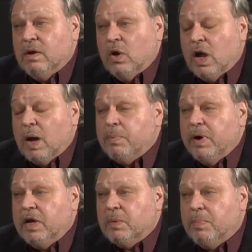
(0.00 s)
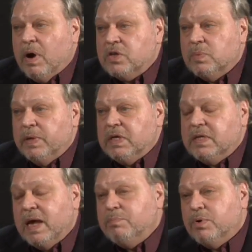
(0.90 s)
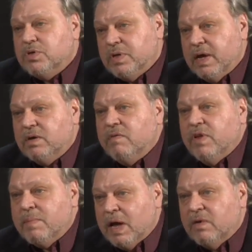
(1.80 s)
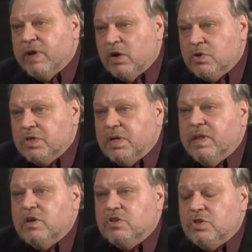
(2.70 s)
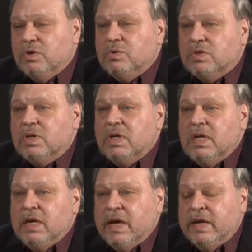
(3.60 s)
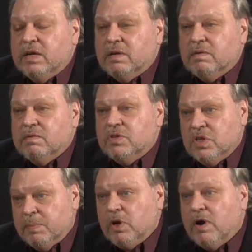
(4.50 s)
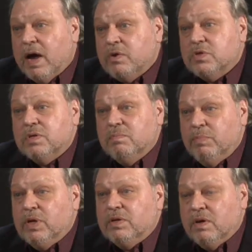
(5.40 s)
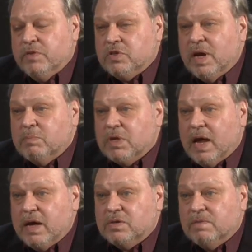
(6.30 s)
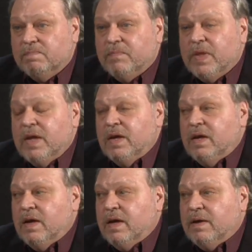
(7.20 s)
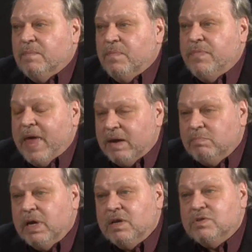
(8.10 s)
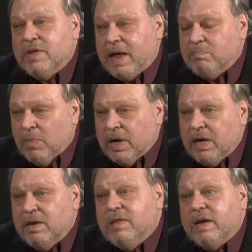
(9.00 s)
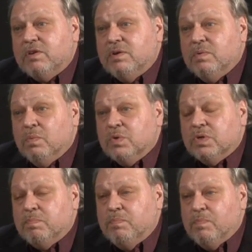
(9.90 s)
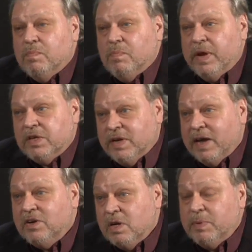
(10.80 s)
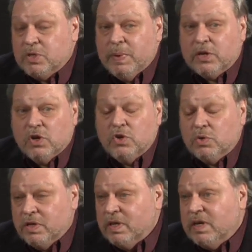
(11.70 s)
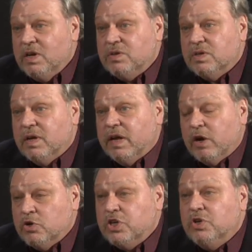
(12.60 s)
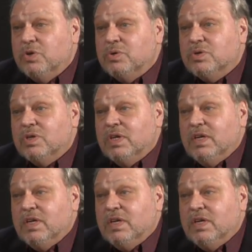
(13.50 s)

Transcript: going to operate at approximately 10% of the amount of energy that is used in a similar house built of the same size. Uh, that means that money that was intended to be spent on utilities and energy use